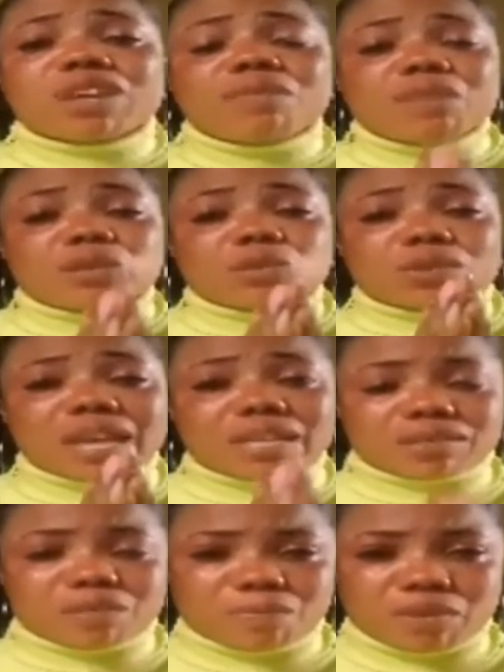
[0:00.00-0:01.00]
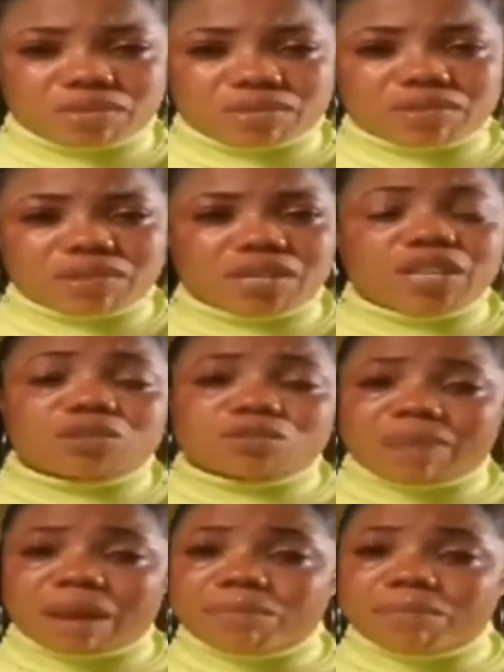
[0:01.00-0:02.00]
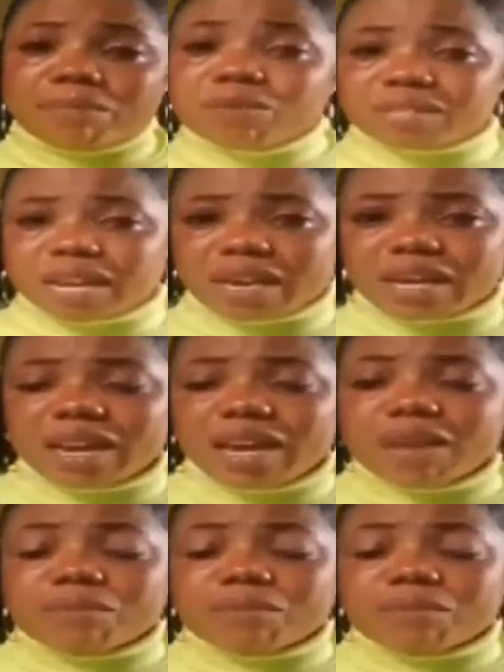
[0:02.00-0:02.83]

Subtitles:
give me a total support into my music,